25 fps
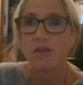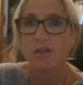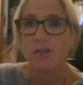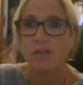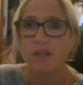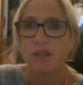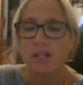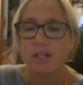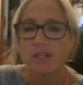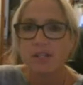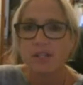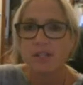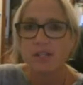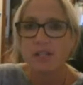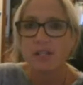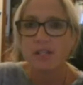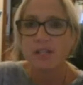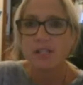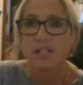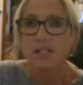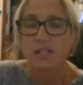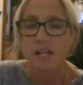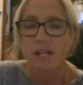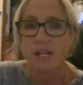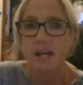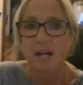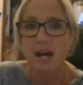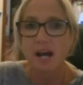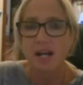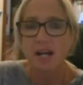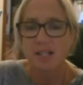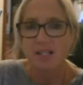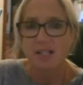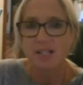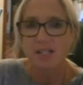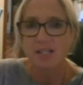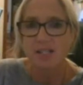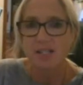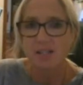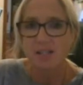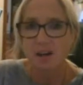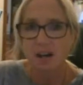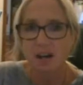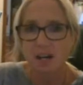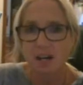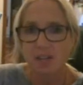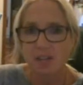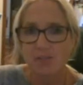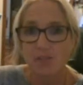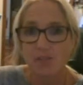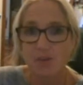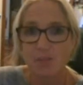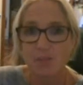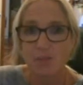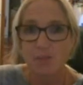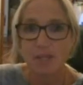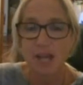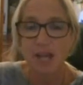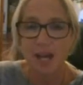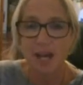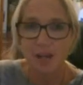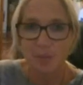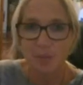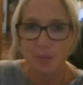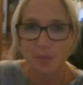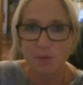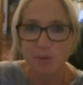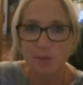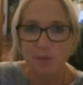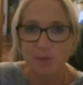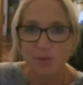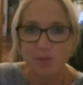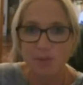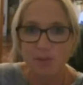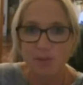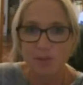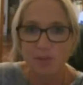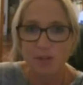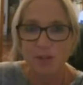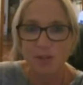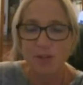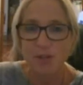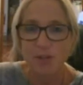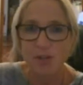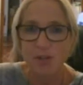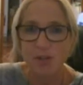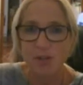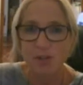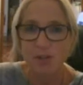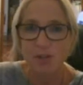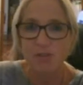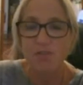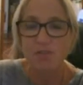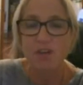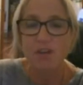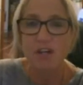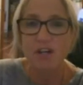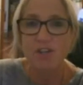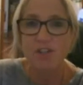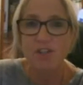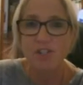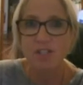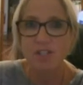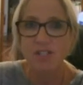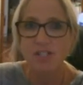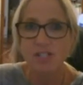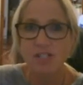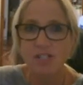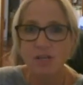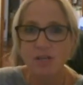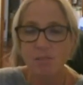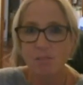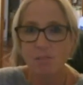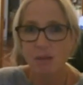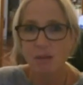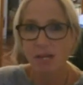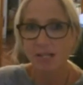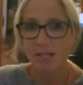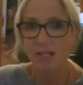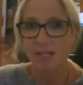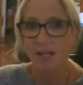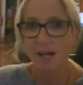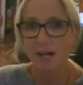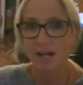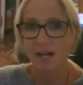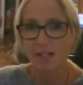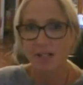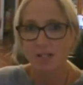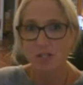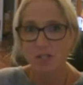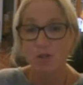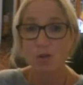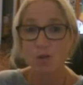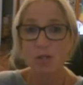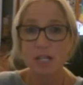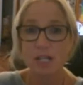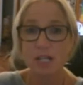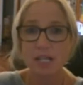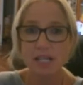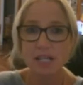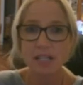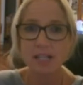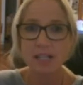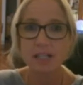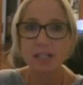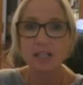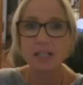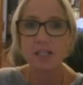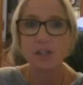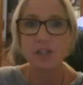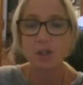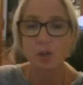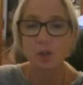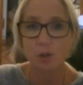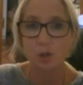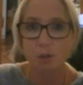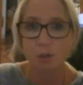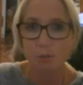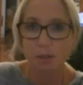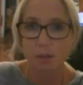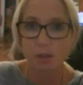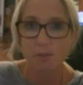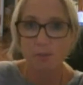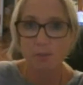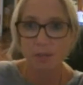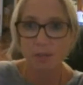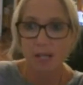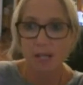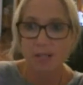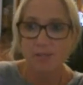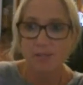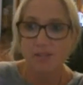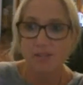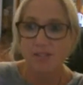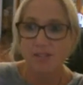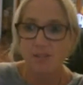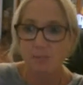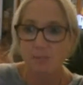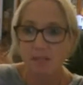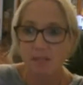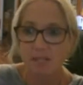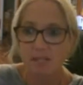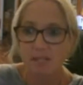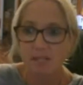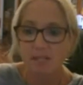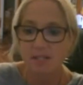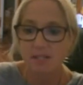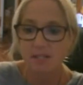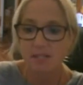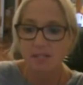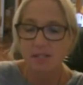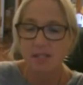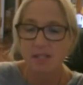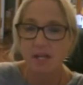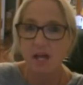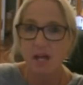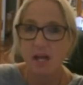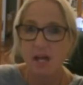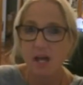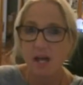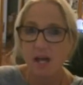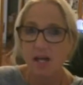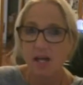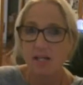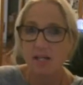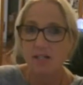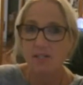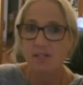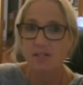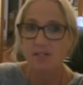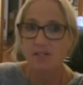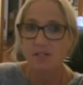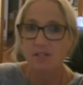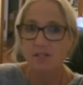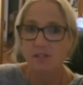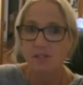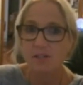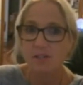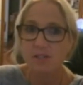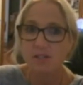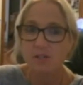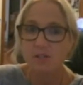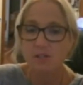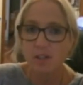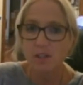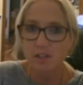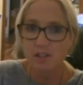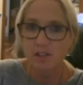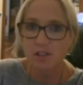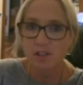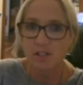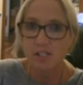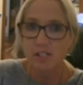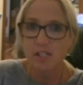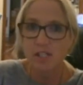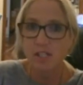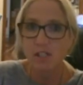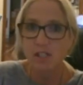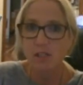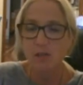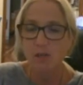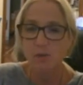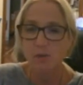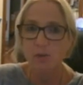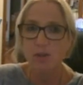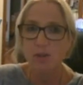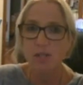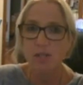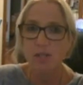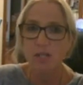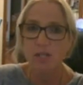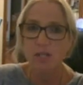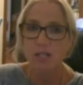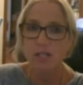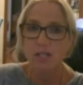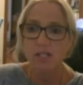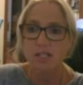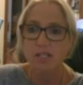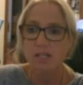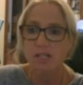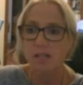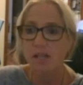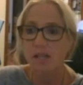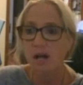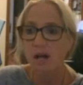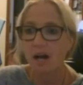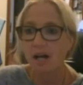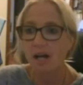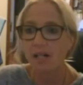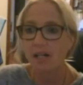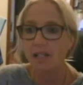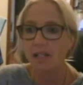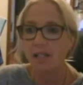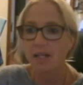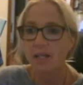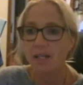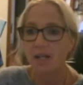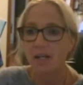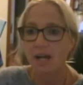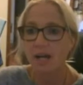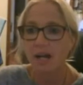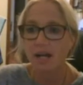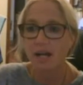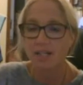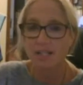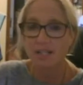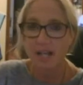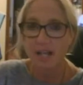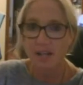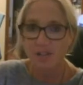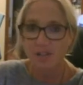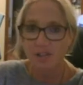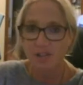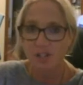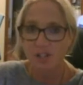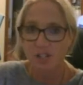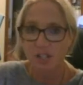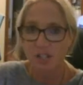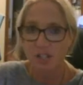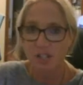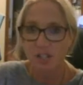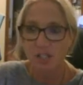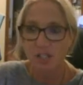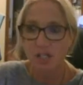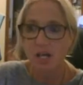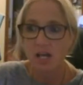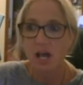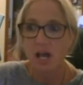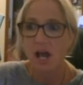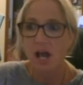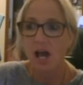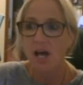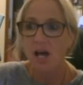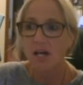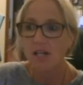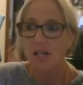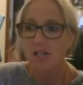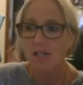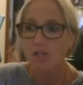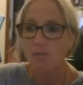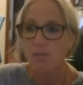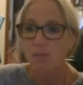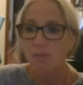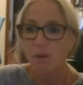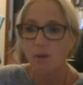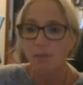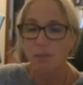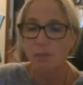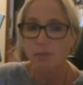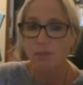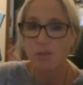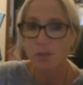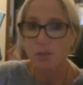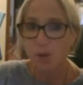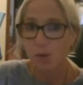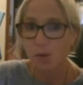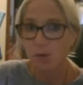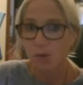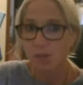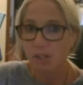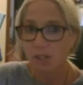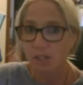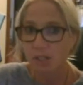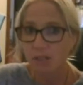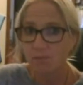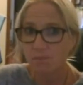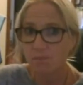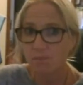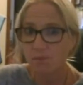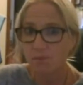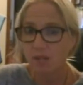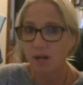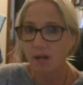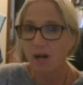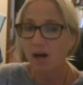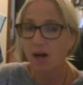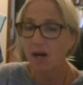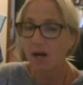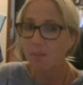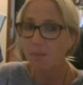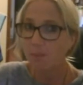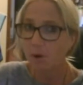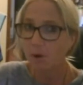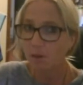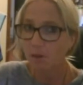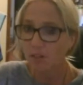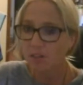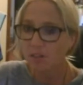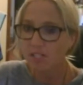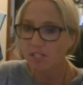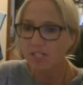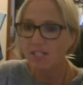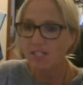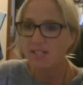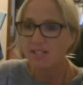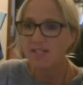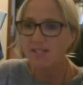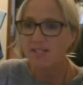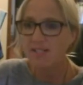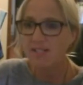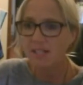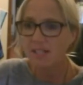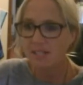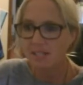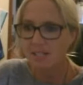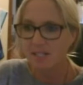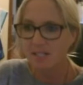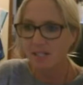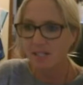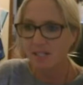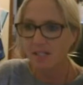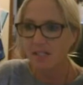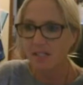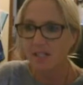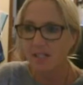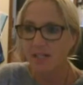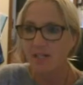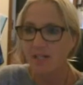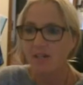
things that set us aside from the animals, the functions that make us uniquely human as a species. And those functions include things like attention and problem solving, hypothesis testing,